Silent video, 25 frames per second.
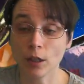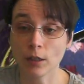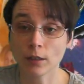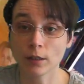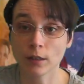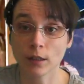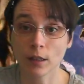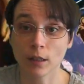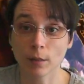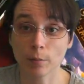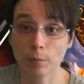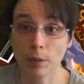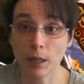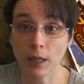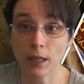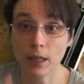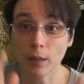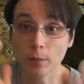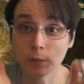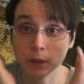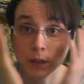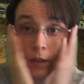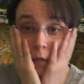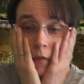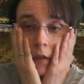hurts another player,
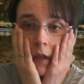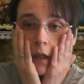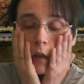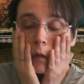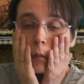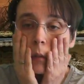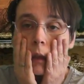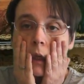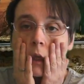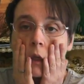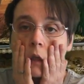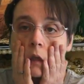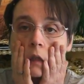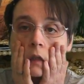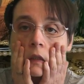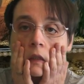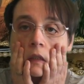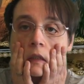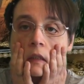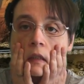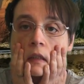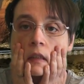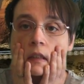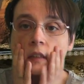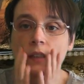I'm kind of like, oh my god,
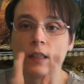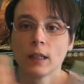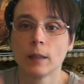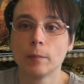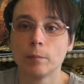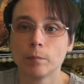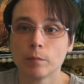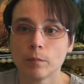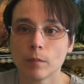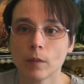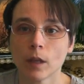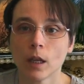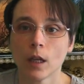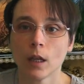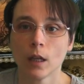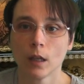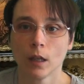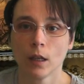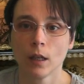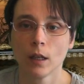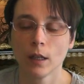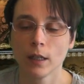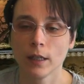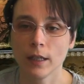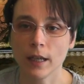this is,
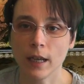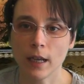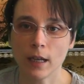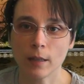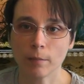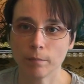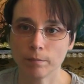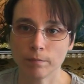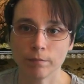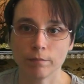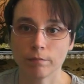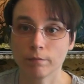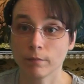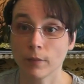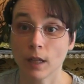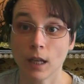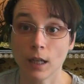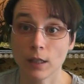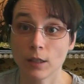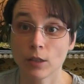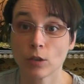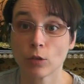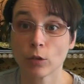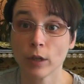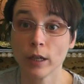
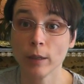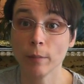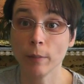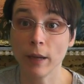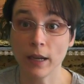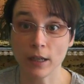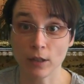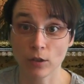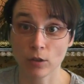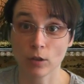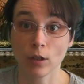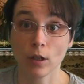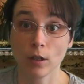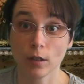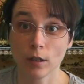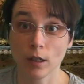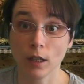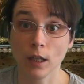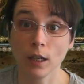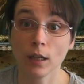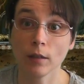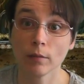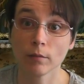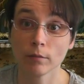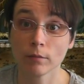I scream
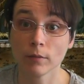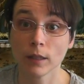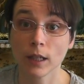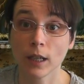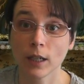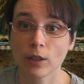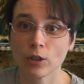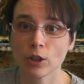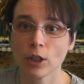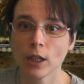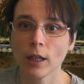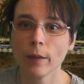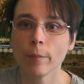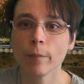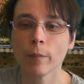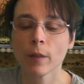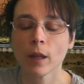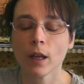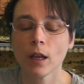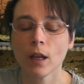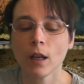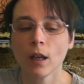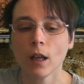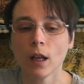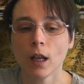externally, actually.
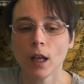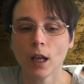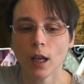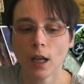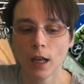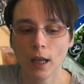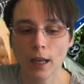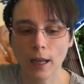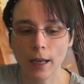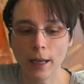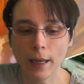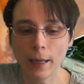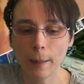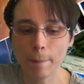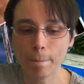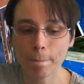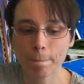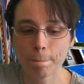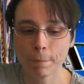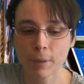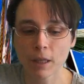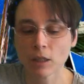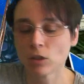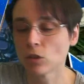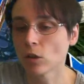
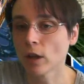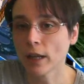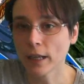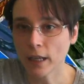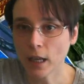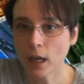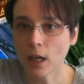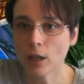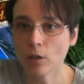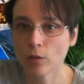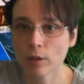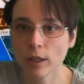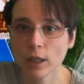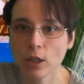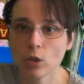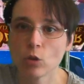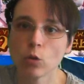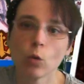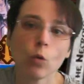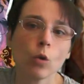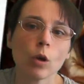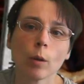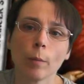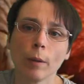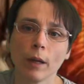So I can't really
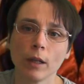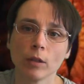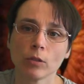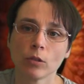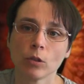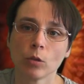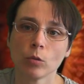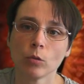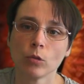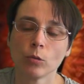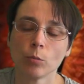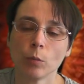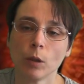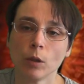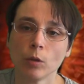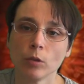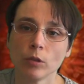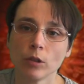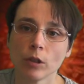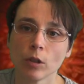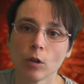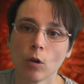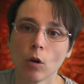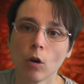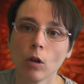talk about those
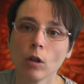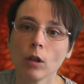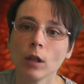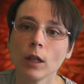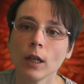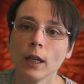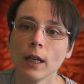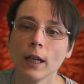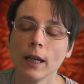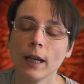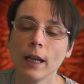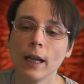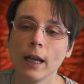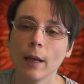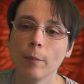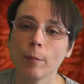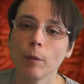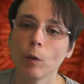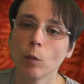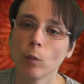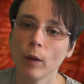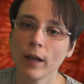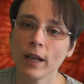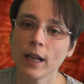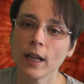modes at all.
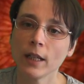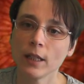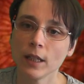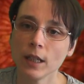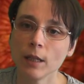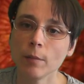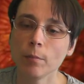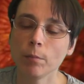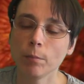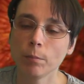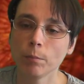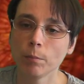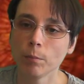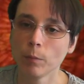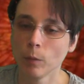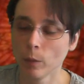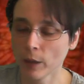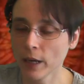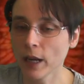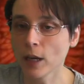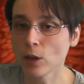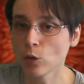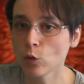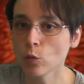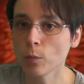When I
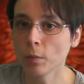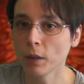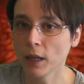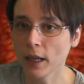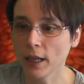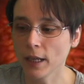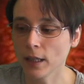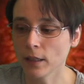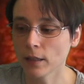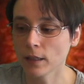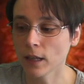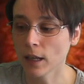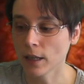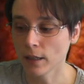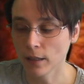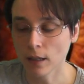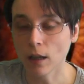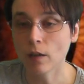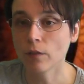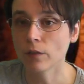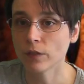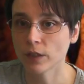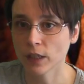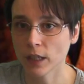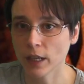do play it, and I
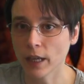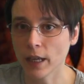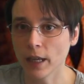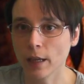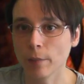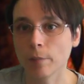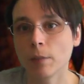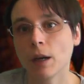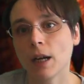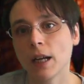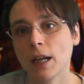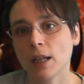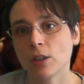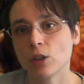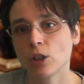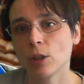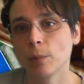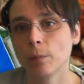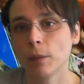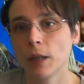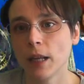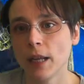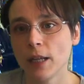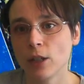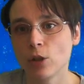love the game, I
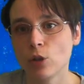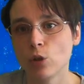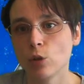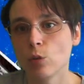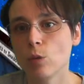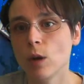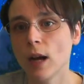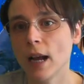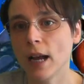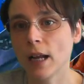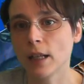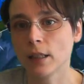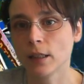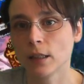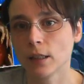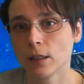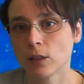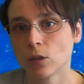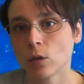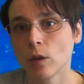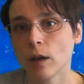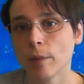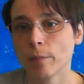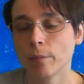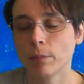actually play two-handed,
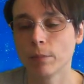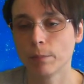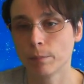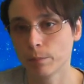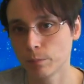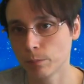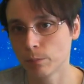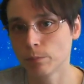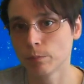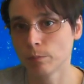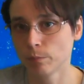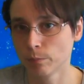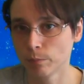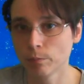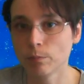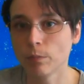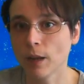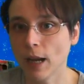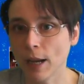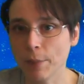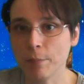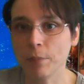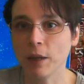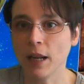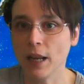so
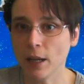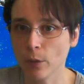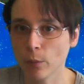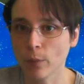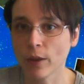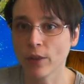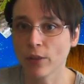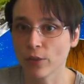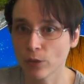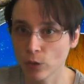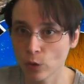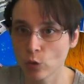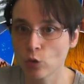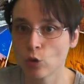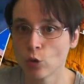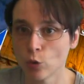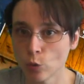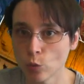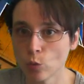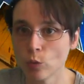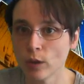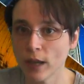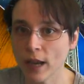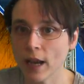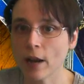I play with
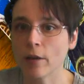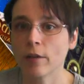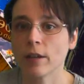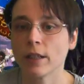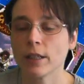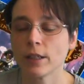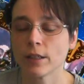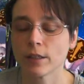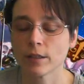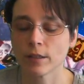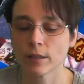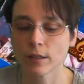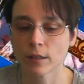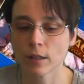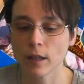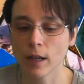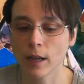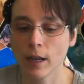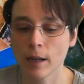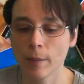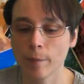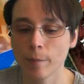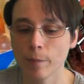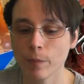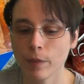2 characters.
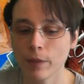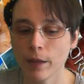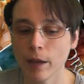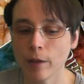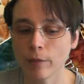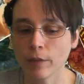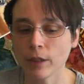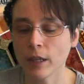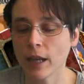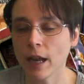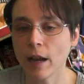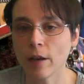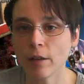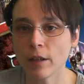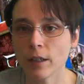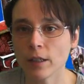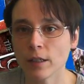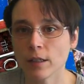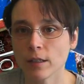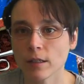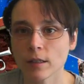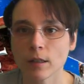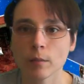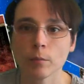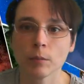Now, the
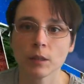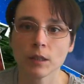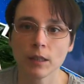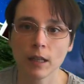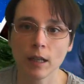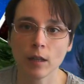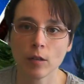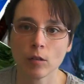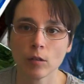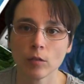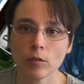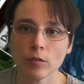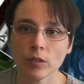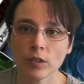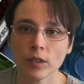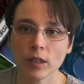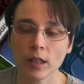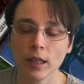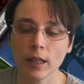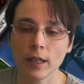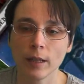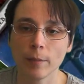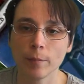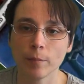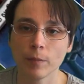characters themselves
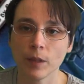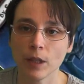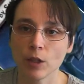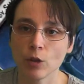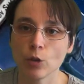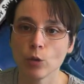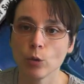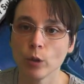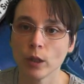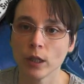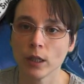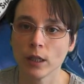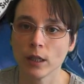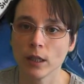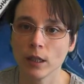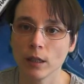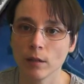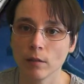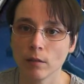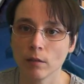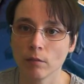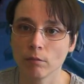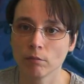that you can